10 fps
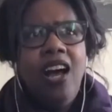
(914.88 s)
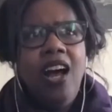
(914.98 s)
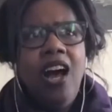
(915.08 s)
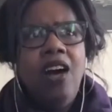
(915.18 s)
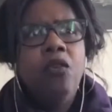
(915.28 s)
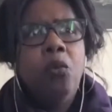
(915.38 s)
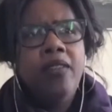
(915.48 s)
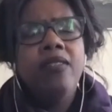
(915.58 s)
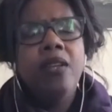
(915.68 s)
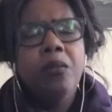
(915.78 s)
of
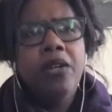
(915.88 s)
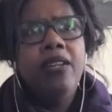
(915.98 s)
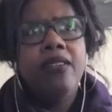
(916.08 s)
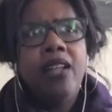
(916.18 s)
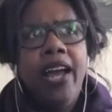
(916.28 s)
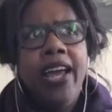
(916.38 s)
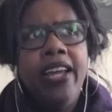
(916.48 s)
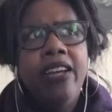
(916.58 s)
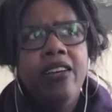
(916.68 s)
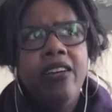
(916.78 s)
what someone is
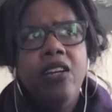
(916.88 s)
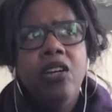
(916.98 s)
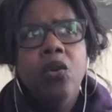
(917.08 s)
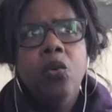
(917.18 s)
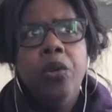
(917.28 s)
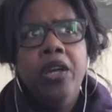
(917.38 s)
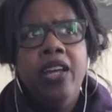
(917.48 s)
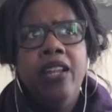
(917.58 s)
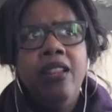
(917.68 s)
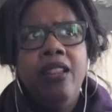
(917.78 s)
like
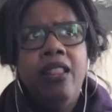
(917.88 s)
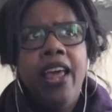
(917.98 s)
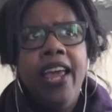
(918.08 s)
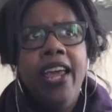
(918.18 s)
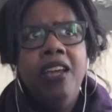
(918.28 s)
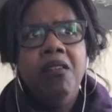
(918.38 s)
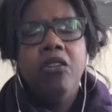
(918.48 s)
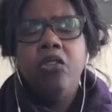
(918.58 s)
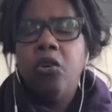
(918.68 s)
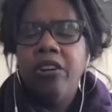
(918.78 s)
when their
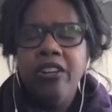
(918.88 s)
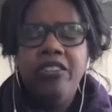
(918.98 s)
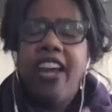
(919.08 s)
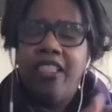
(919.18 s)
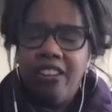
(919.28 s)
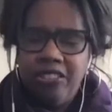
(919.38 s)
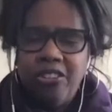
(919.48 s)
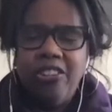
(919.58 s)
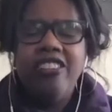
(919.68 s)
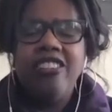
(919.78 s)
door
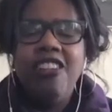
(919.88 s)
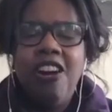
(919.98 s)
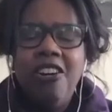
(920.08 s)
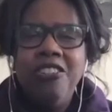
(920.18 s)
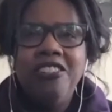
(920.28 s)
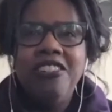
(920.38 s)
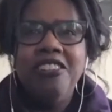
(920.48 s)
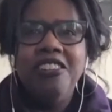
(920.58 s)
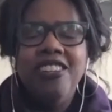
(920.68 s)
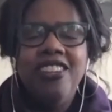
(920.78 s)
is closed,
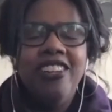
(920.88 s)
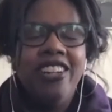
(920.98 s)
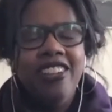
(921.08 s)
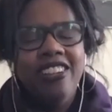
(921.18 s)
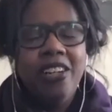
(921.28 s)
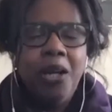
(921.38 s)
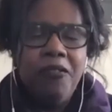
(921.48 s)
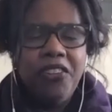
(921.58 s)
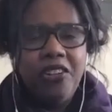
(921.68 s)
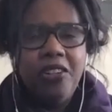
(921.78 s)
they're in their
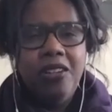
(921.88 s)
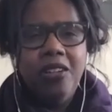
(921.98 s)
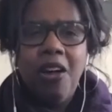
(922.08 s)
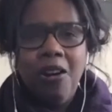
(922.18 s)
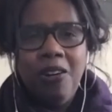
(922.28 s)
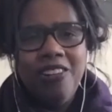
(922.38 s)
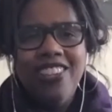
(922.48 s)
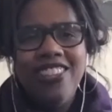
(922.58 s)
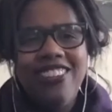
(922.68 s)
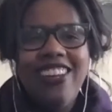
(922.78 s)
comfy clothes.